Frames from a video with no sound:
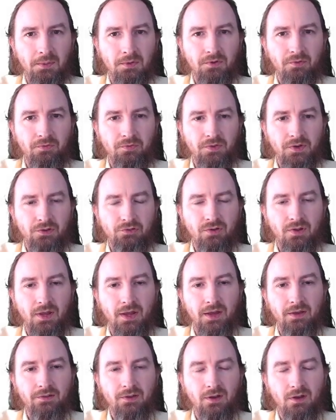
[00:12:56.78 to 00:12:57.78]
to
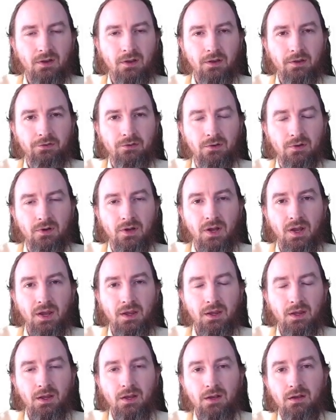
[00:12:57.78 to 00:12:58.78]
visualize a cluster
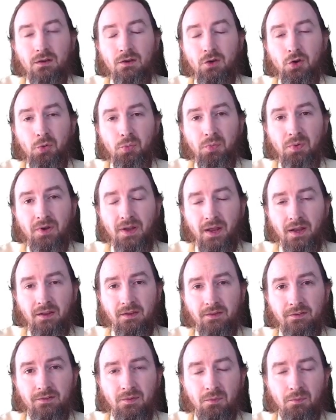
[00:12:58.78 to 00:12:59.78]
in
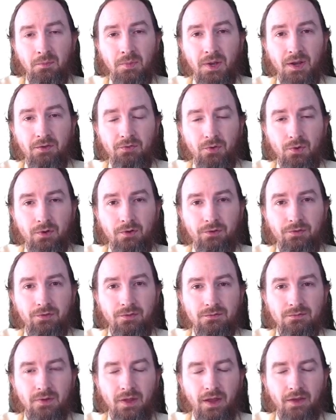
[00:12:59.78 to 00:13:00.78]
Kubernetes metaphors
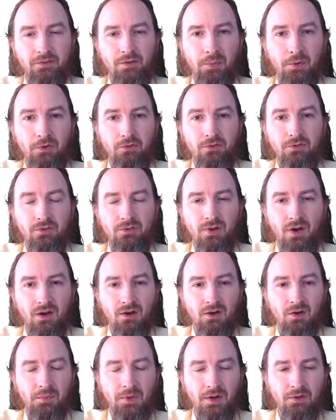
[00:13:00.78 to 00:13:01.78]
as opposed to
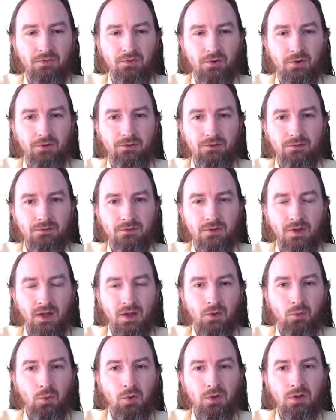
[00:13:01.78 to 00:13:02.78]
Docker metaphors.
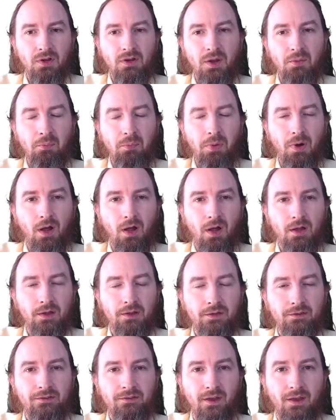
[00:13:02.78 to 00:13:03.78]
We'll look at
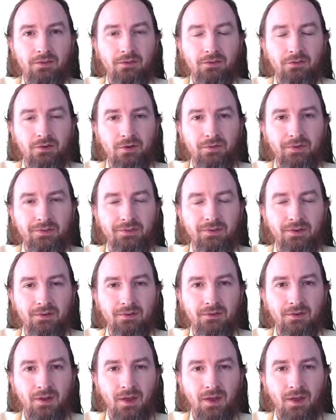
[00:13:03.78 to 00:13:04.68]
pods and services